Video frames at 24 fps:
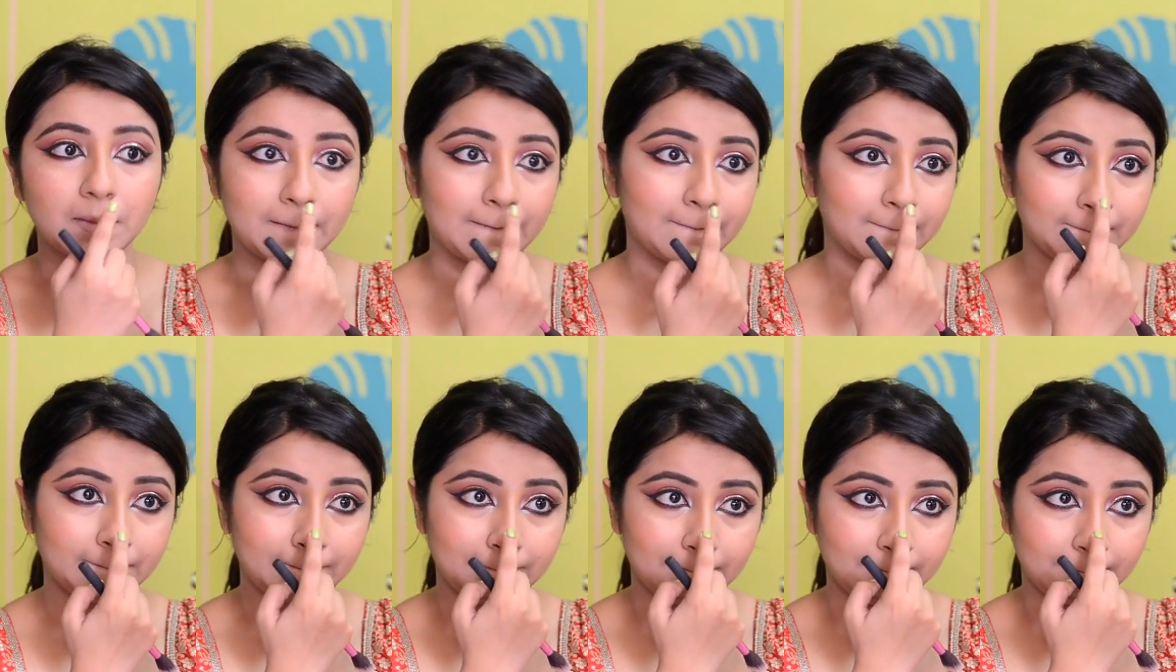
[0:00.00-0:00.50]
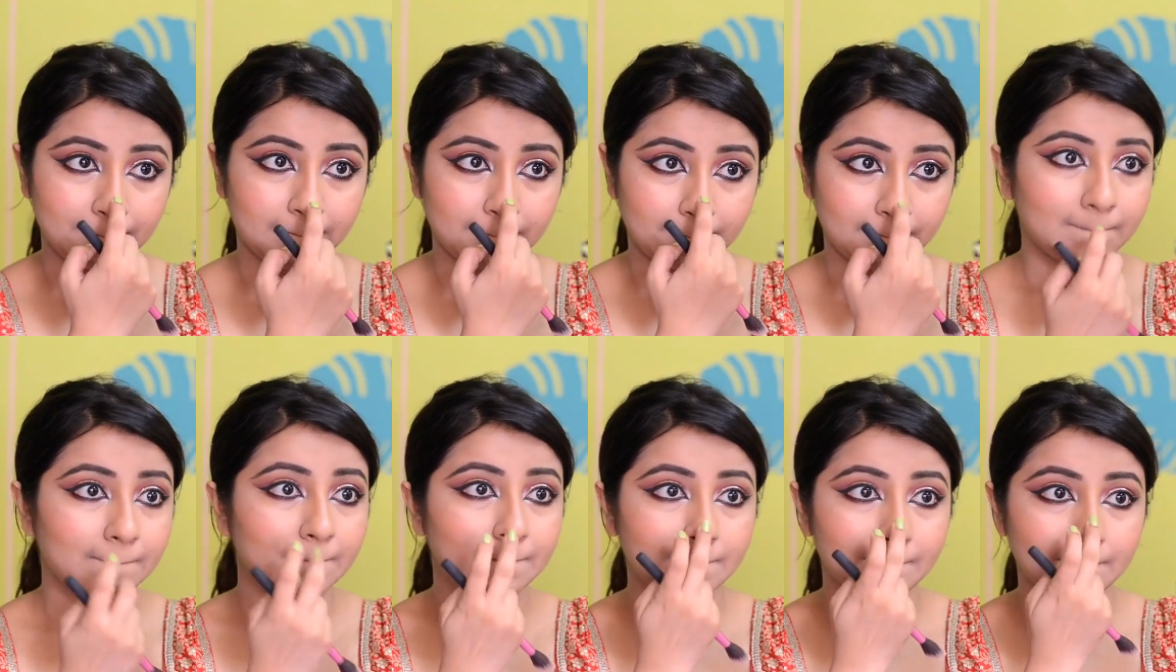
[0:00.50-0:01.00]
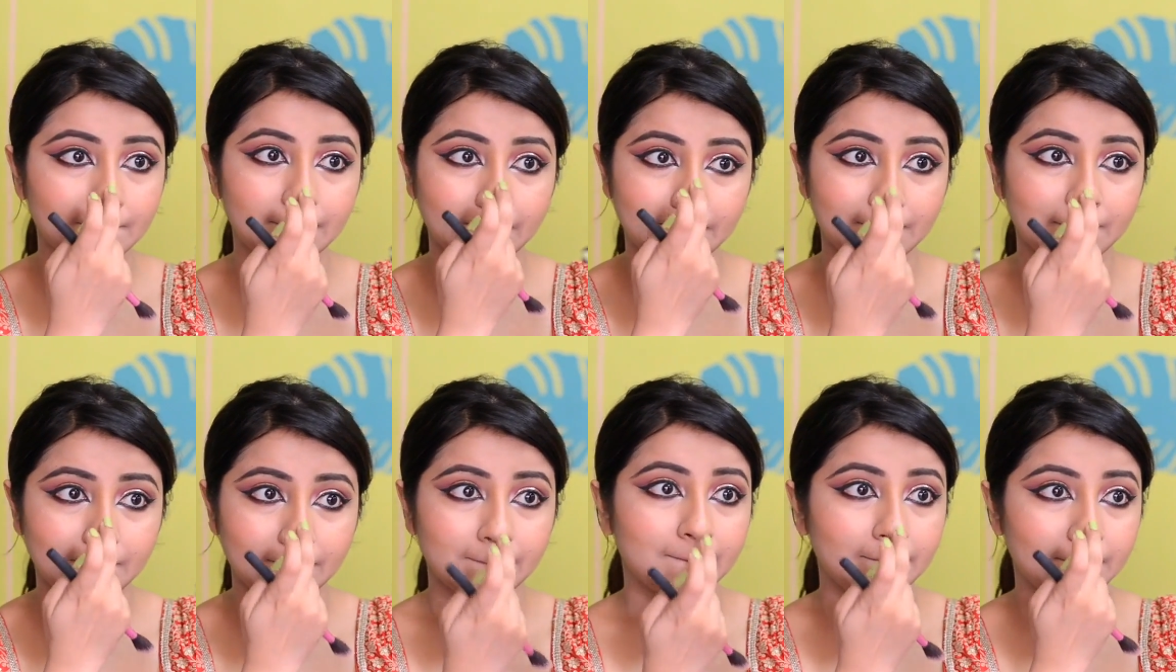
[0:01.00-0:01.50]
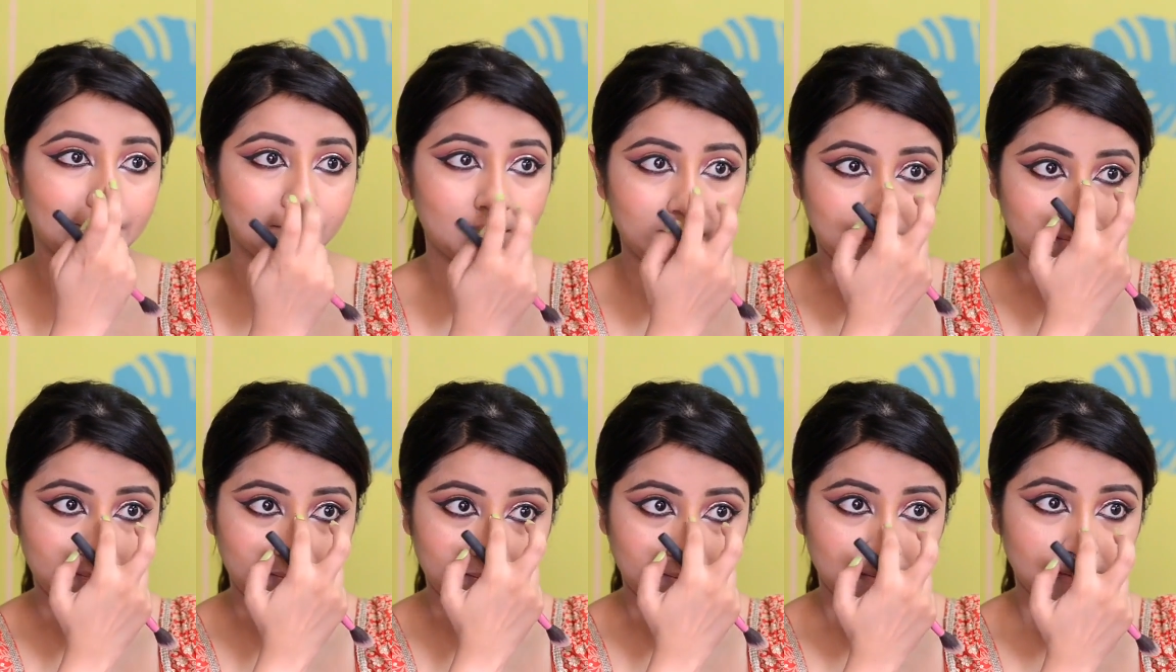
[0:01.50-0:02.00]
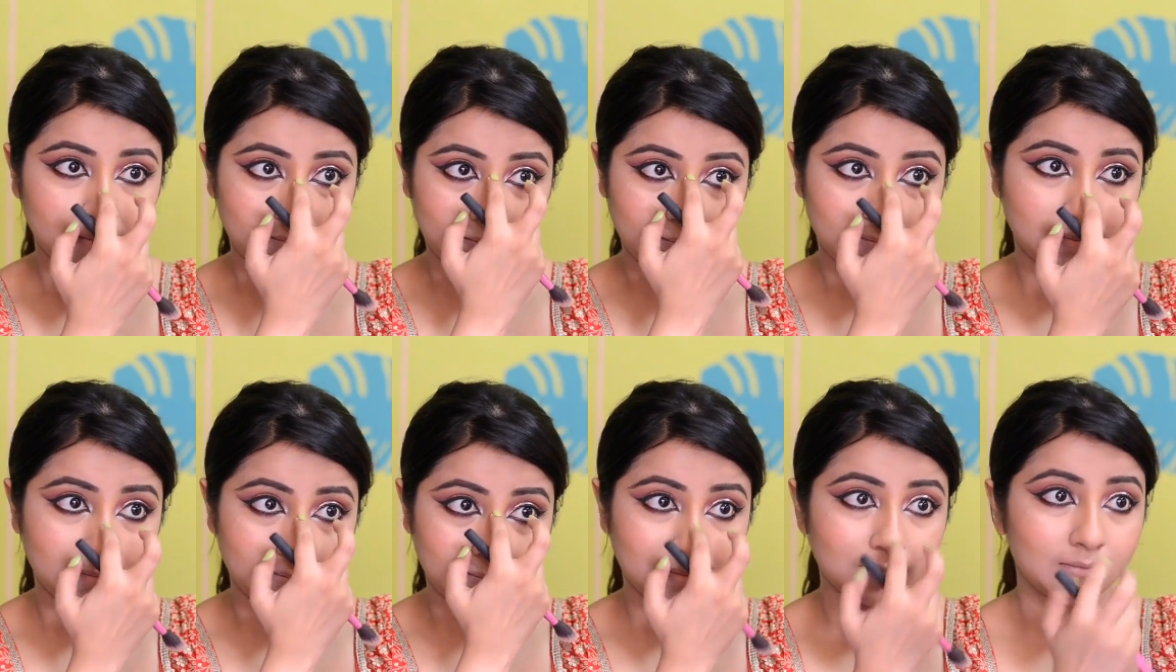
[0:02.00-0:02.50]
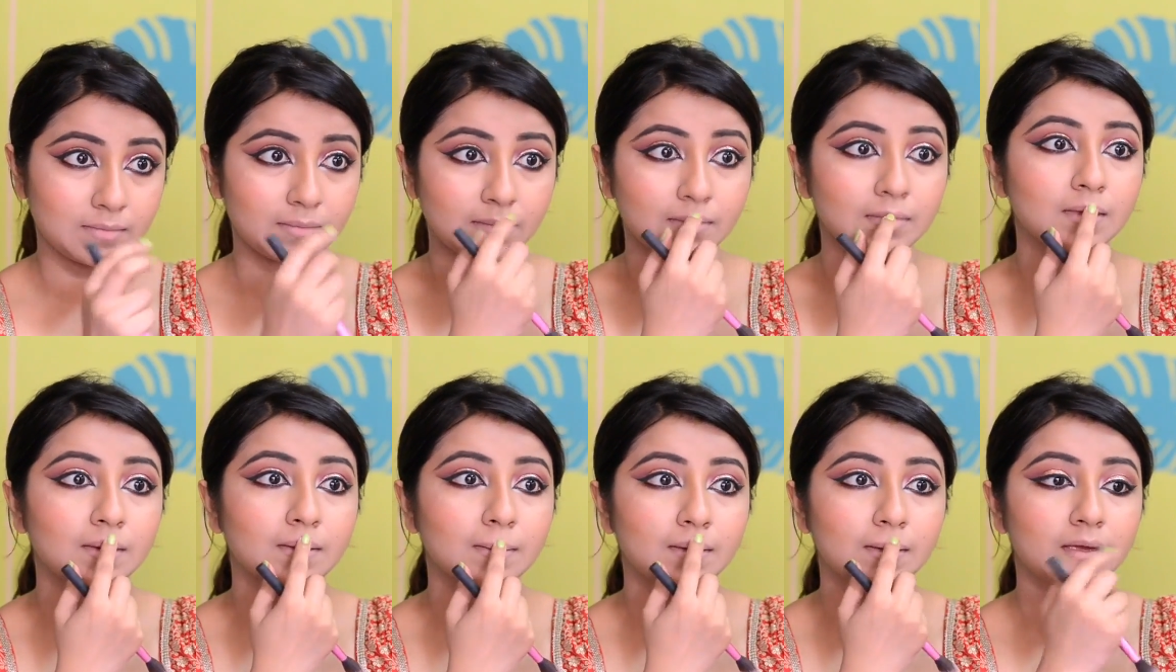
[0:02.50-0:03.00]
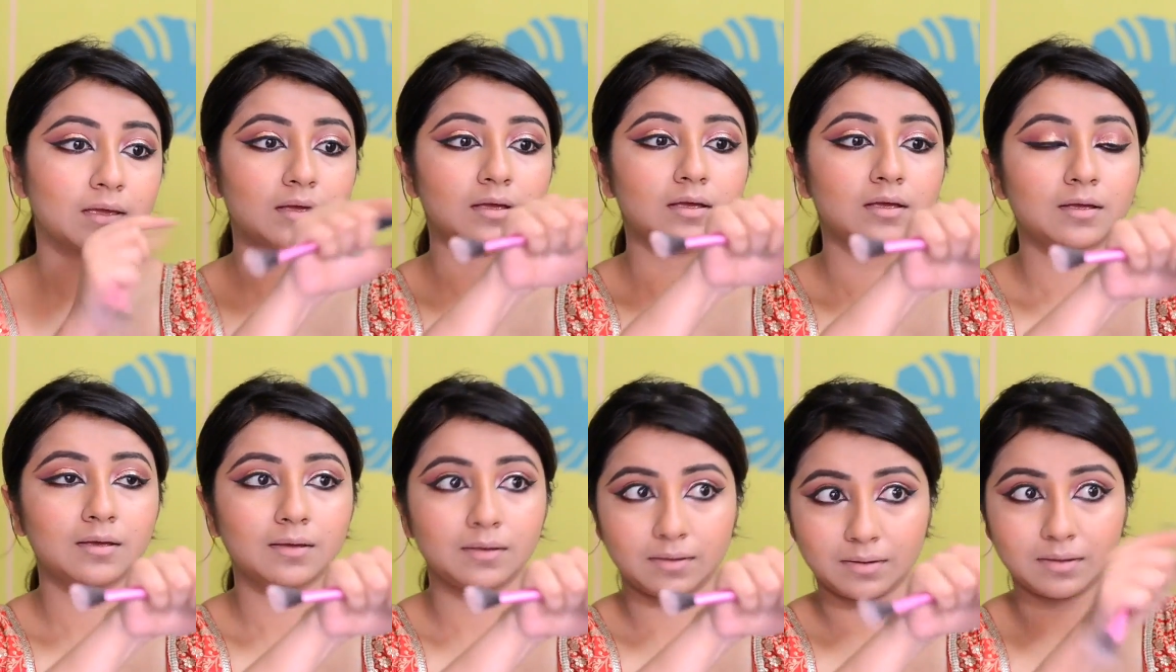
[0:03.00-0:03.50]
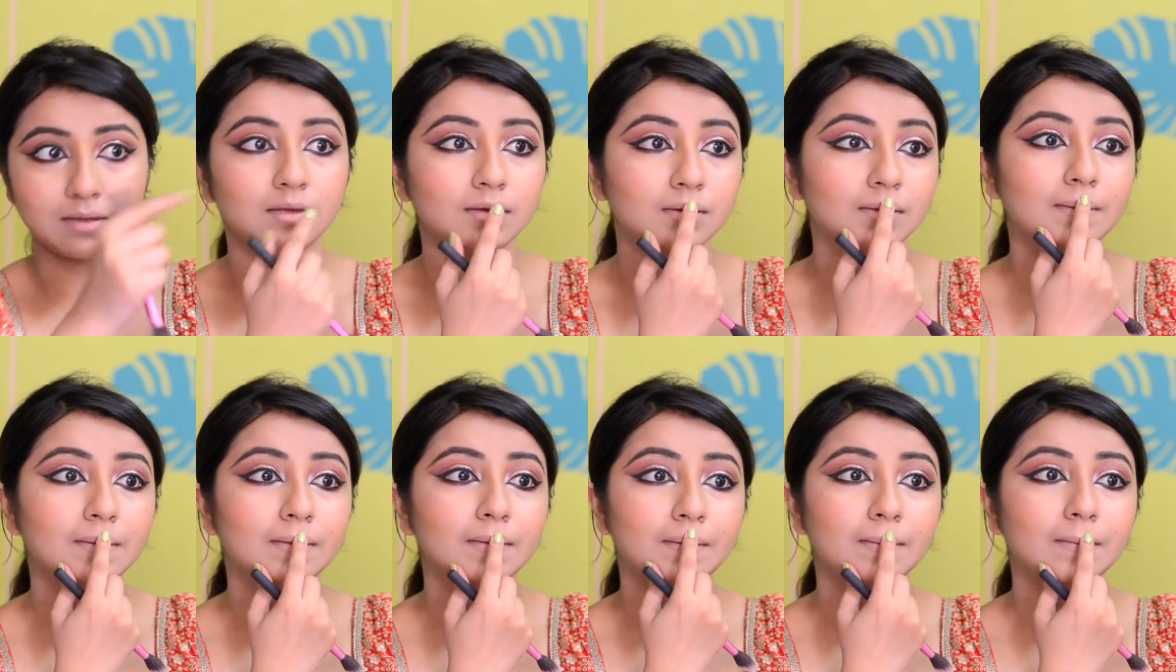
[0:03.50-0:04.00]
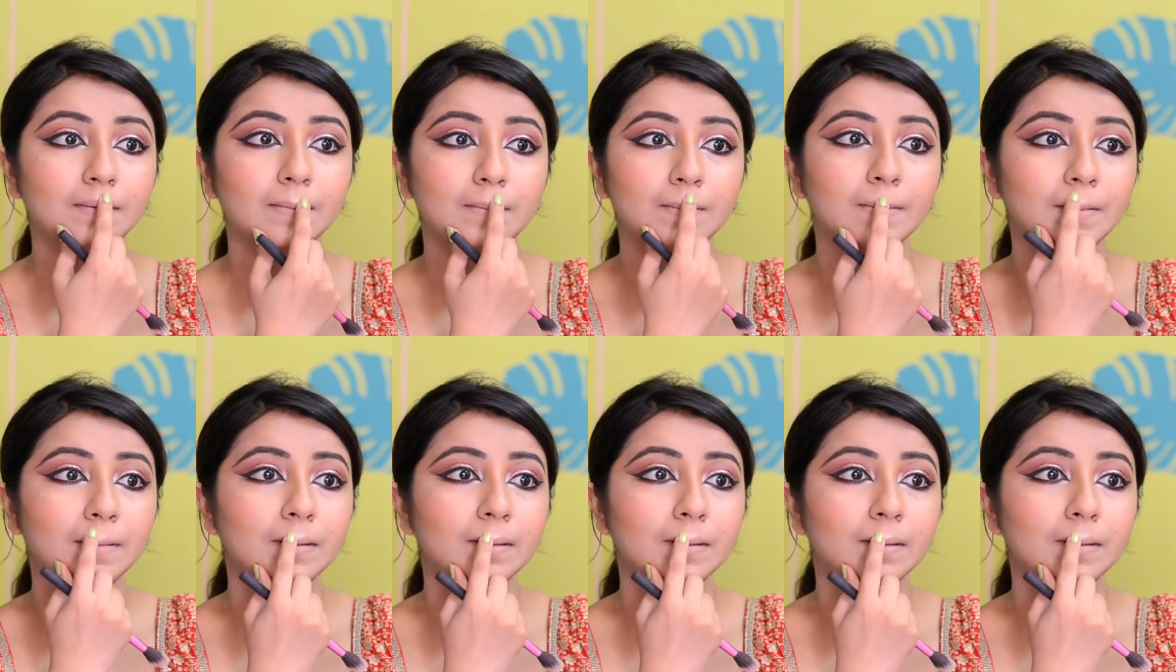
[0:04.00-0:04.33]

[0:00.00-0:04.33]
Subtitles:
And this was the first time I was using it and I was like, wow, like awesome.